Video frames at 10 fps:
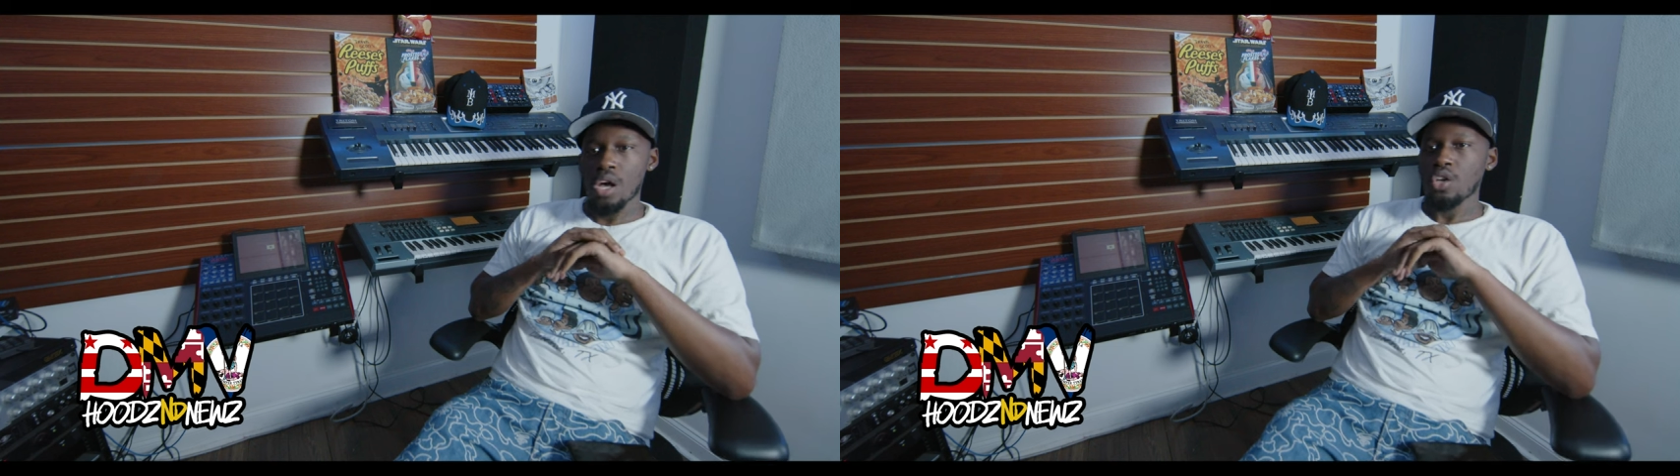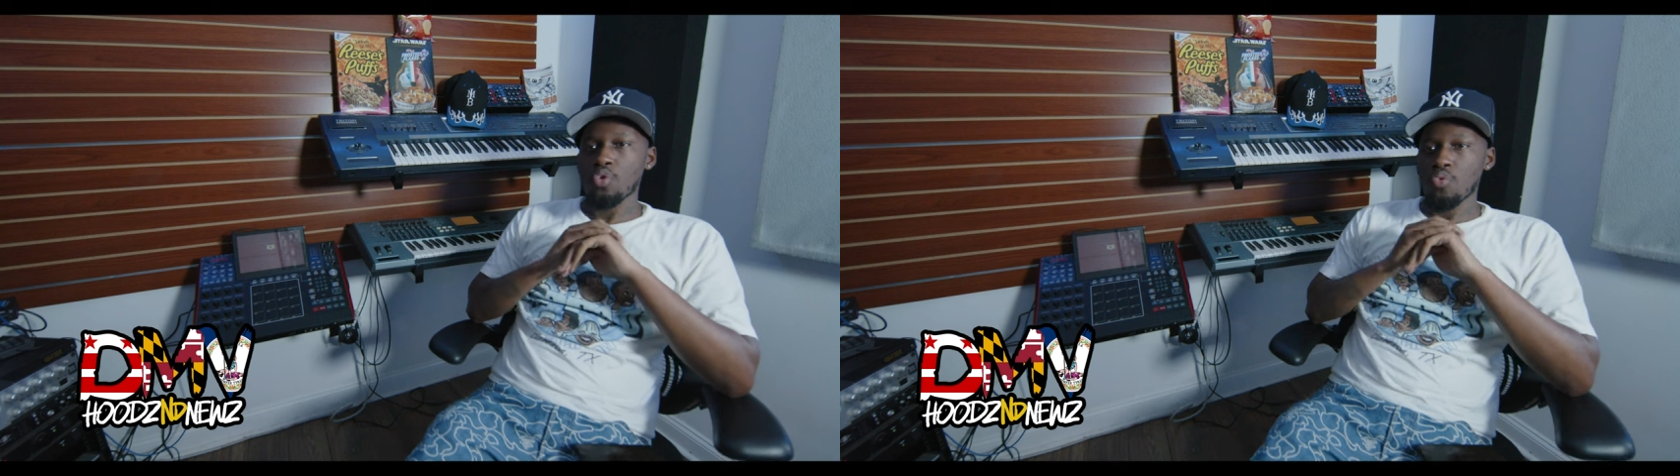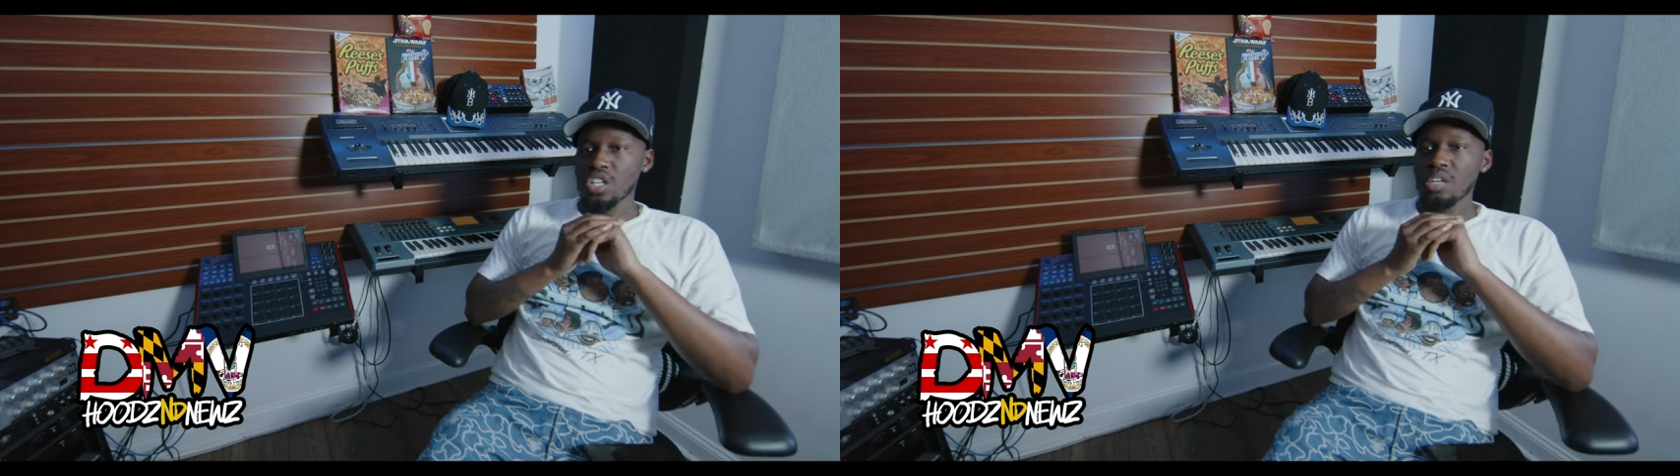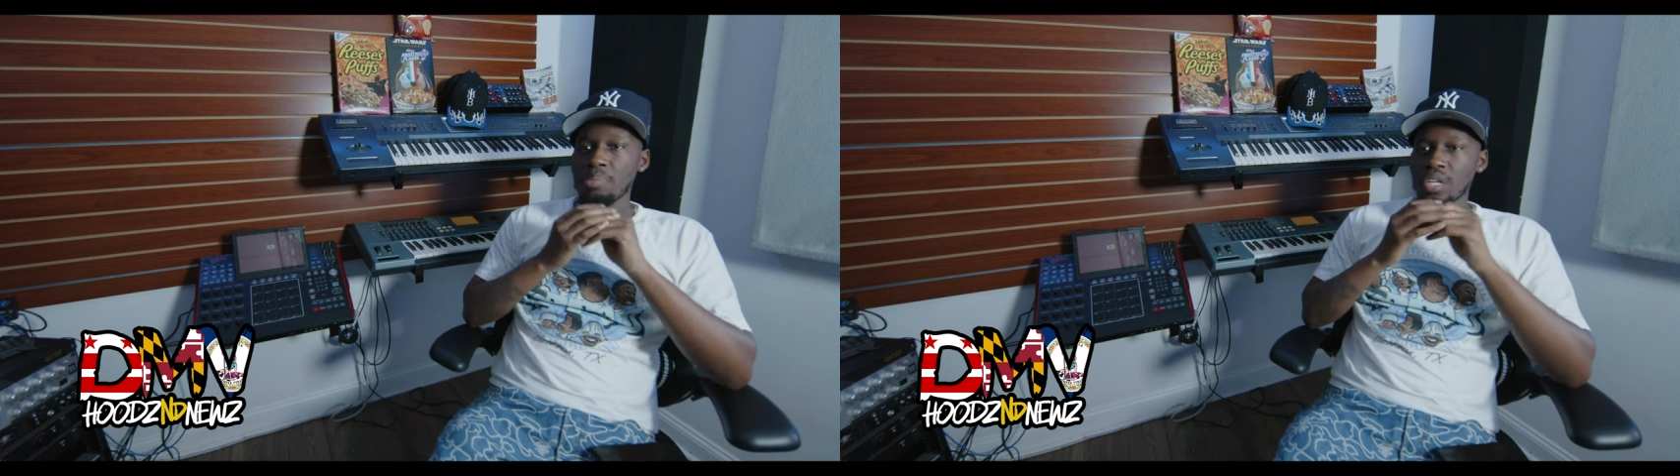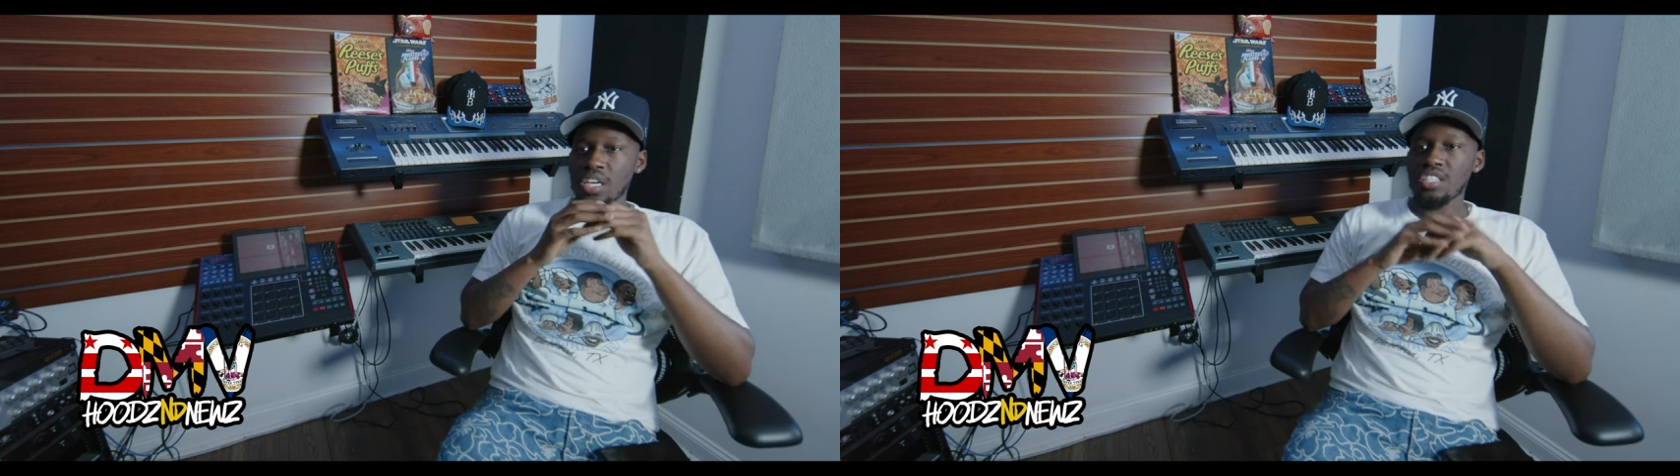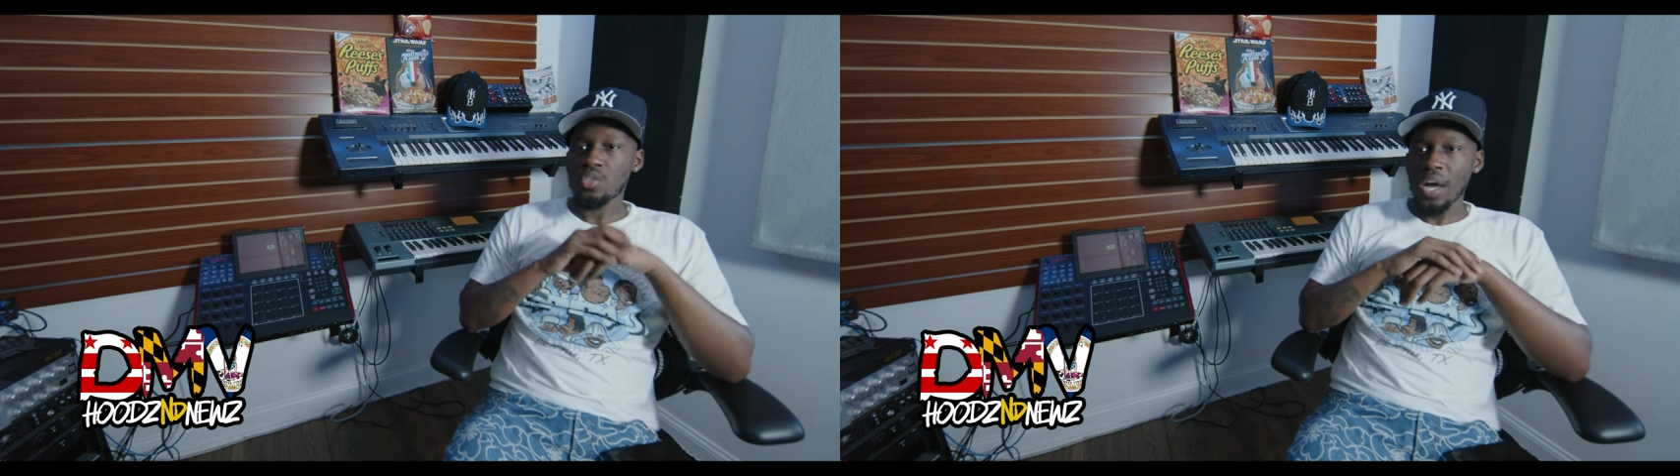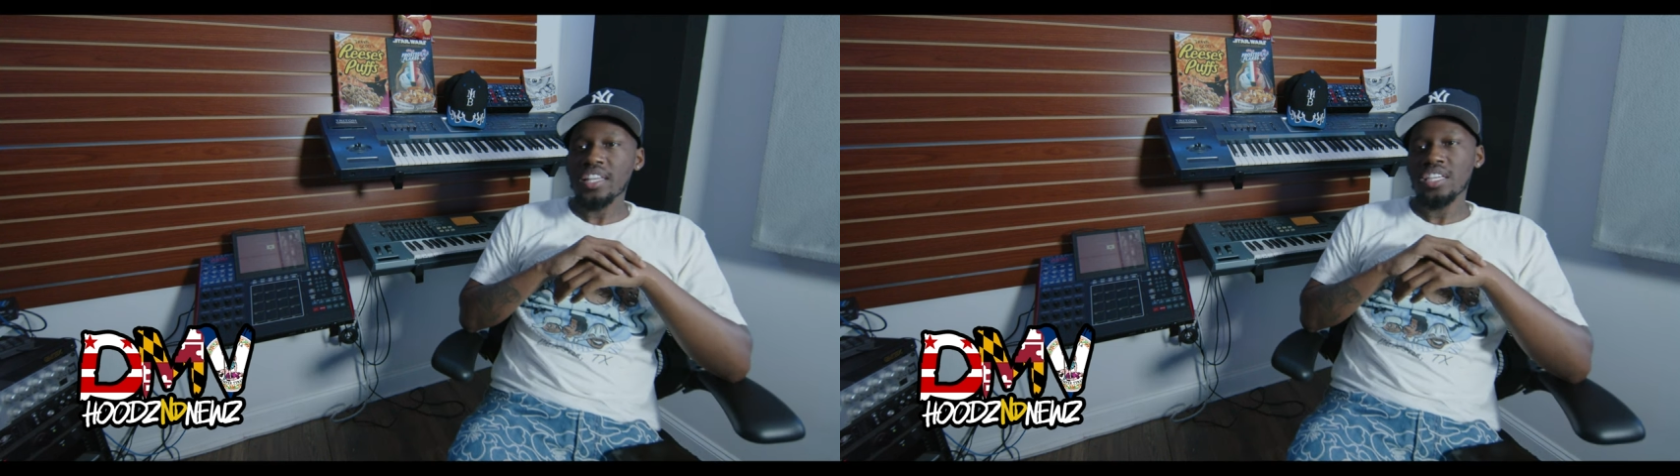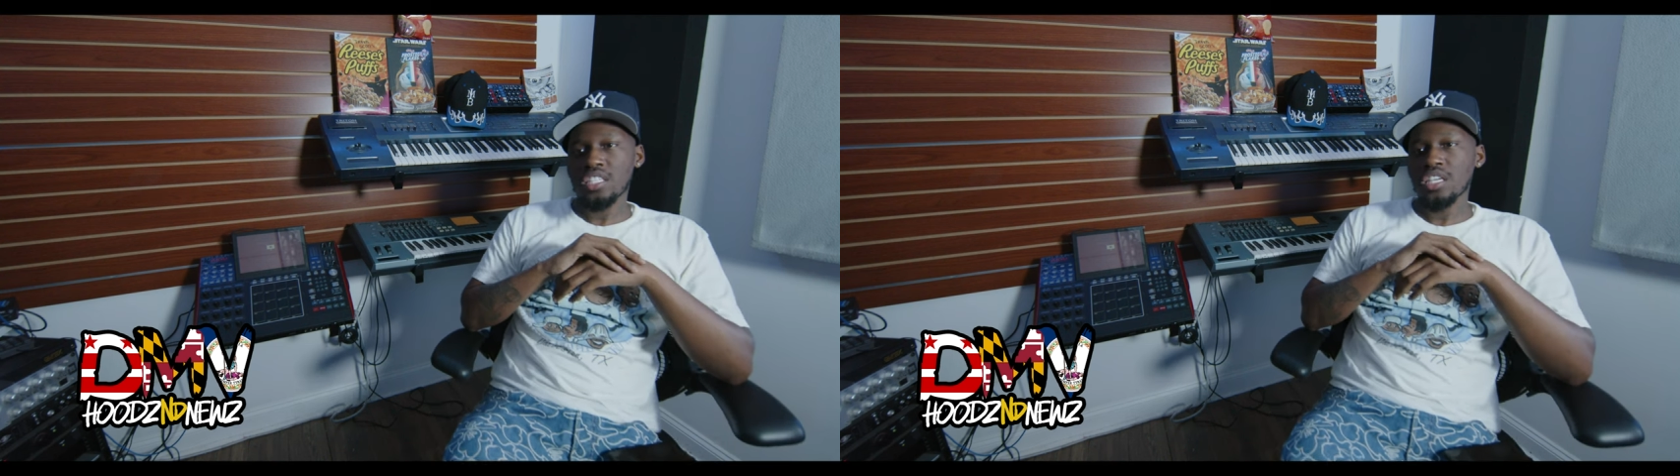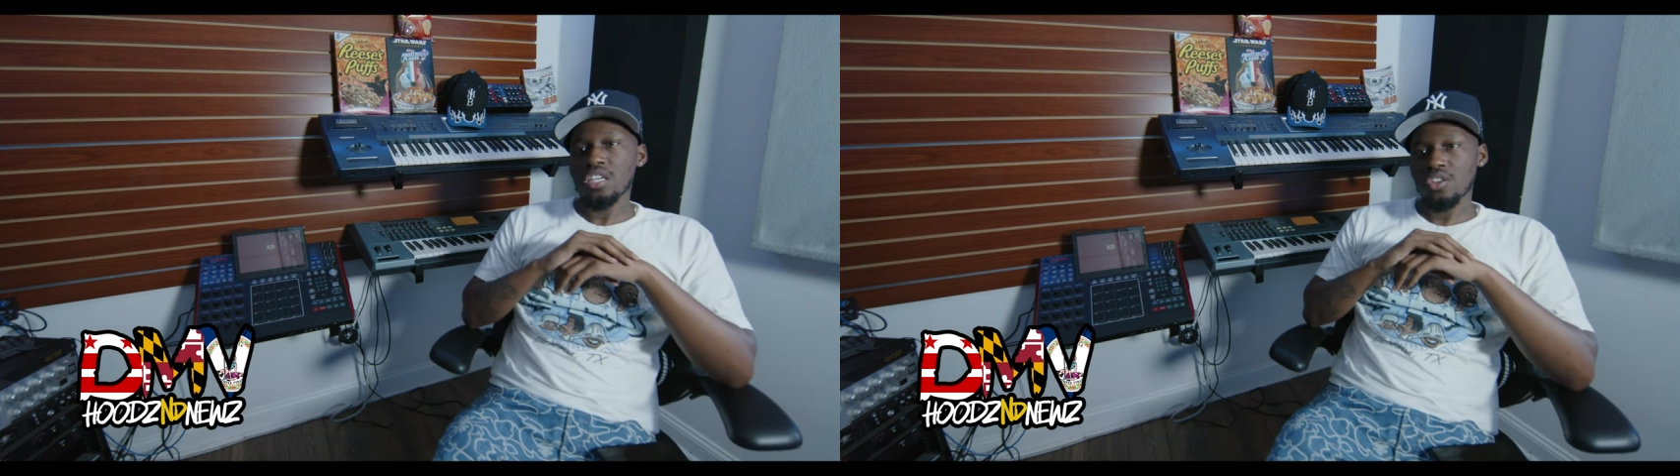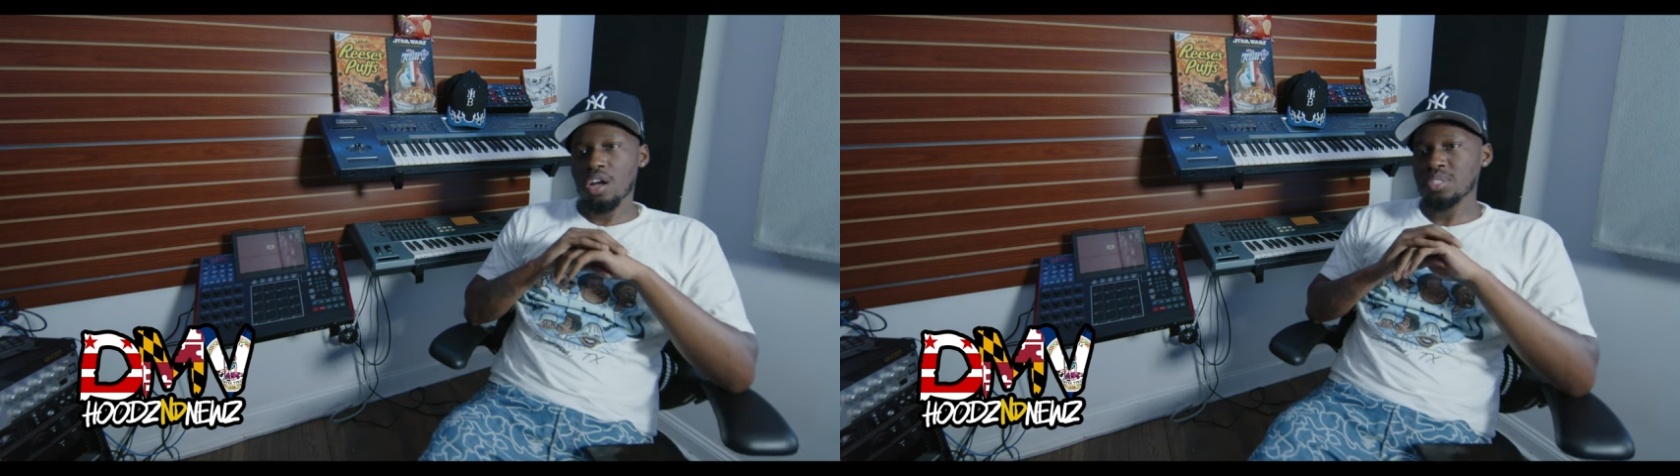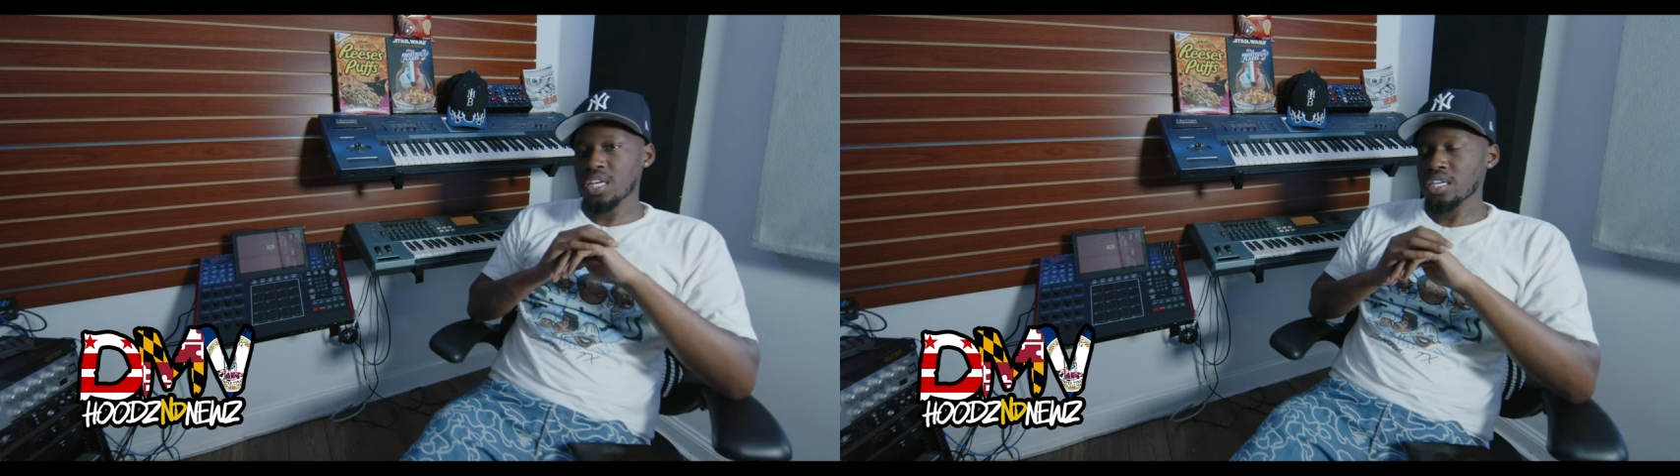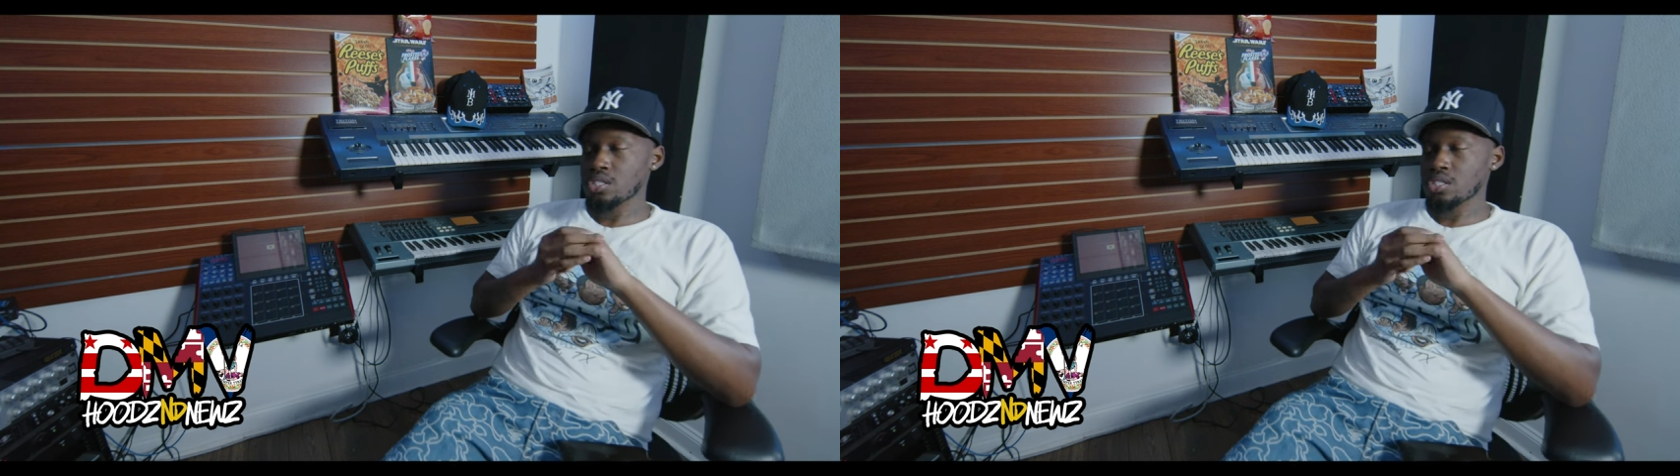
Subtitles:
really bleed, sweat this shit. You know what I'm saying?